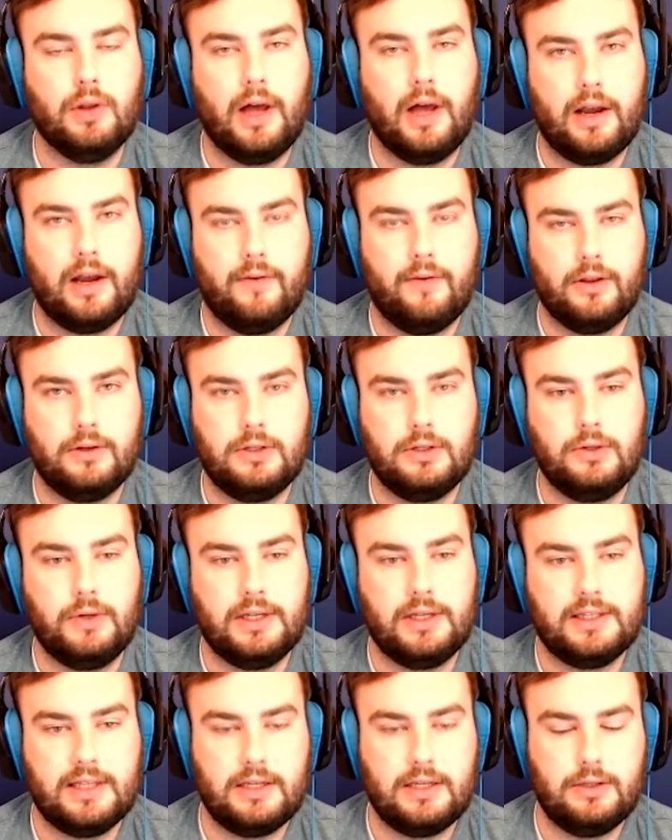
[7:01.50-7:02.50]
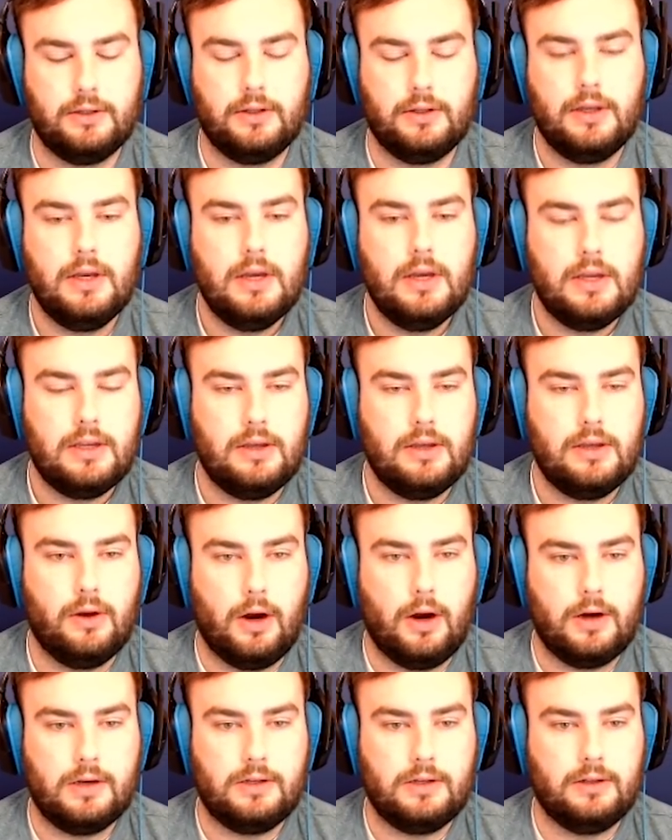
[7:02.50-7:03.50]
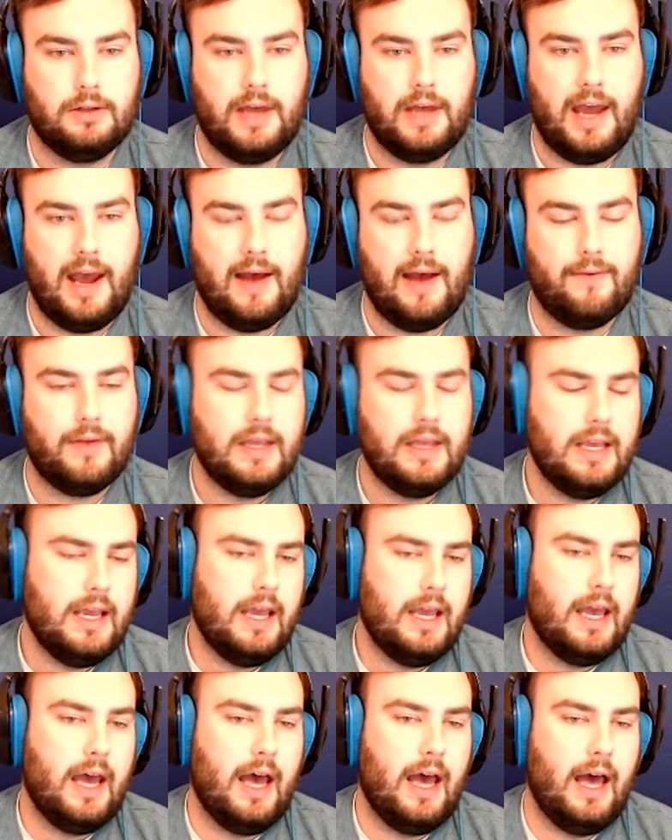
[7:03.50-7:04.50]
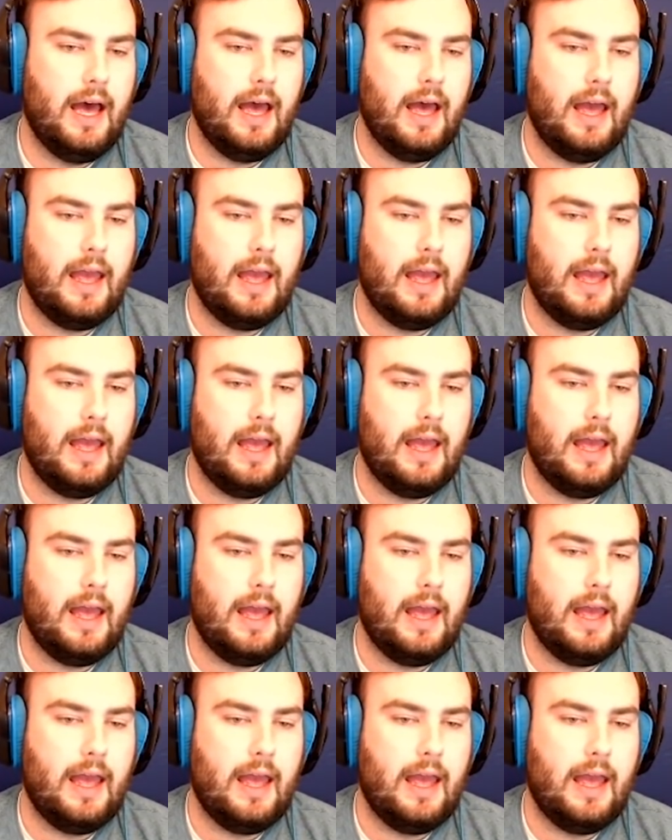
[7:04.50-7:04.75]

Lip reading: of other units that you'll have. A